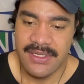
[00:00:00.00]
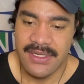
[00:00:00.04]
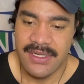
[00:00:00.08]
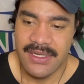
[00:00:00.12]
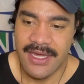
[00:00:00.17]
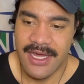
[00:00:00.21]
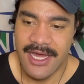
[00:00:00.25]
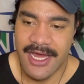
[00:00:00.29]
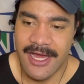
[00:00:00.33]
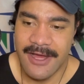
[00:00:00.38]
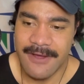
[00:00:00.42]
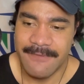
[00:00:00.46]

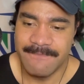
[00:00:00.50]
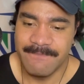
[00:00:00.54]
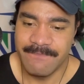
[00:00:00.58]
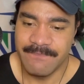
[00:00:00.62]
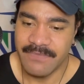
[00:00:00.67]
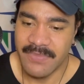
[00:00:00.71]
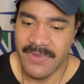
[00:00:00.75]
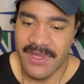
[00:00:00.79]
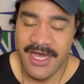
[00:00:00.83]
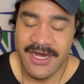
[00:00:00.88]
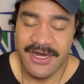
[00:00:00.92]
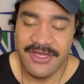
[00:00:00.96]
I
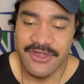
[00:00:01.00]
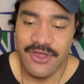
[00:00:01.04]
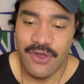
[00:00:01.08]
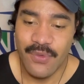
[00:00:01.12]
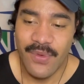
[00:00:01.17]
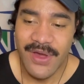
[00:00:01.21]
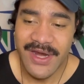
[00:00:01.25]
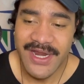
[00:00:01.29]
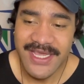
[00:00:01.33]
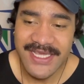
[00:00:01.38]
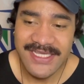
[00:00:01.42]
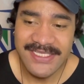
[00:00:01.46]
don't know
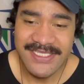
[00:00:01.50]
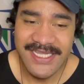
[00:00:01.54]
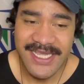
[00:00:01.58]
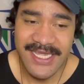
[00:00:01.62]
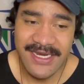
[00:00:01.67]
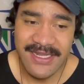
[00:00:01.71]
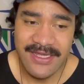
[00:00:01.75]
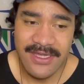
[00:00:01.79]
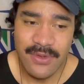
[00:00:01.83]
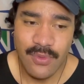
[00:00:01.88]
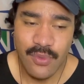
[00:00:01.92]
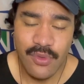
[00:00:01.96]
what he
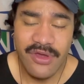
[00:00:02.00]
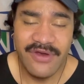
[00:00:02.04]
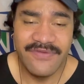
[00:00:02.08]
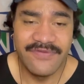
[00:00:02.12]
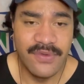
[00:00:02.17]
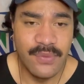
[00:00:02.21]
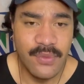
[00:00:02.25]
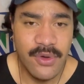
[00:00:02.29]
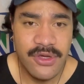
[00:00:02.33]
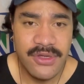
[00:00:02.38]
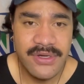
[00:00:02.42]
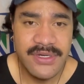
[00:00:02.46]
said word
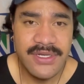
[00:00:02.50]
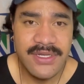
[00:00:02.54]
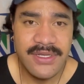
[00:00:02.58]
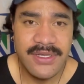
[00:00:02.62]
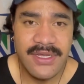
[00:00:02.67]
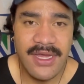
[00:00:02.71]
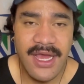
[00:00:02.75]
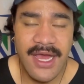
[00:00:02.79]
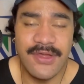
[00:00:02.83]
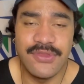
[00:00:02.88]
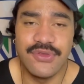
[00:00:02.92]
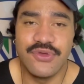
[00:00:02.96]
for word.
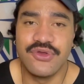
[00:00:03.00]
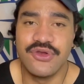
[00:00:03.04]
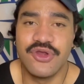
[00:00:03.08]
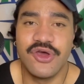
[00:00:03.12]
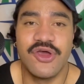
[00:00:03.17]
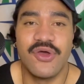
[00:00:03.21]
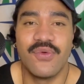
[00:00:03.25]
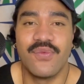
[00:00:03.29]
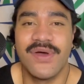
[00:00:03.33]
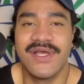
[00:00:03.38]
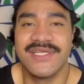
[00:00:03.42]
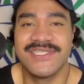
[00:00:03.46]
I do know
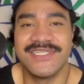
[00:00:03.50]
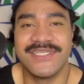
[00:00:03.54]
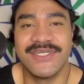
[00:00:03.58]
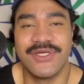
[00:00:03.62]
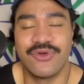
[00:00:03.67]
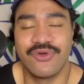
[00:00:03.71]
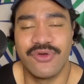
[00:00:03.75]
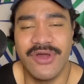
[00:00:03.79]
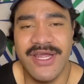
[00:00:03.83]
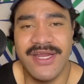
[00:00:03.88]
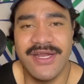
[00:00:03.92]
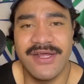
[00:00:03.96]
it wasn't
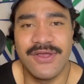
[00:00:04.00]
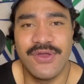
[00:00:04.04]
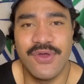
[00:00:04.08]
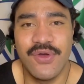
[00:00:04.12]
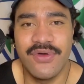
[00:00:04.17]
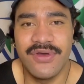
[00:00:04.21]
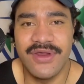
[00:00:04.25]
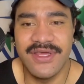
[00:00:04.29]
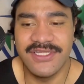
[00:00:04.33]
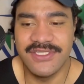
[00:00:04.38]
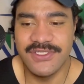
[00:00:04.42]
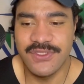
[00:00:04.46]
great,
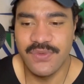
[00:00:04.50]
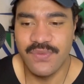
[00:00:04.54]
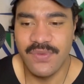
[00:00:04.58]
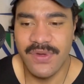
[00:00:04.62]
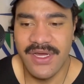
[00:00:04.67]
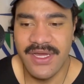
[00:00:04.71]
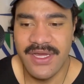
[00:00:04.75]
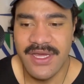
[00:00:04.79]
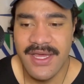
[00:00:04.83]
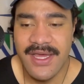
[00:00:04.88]
according to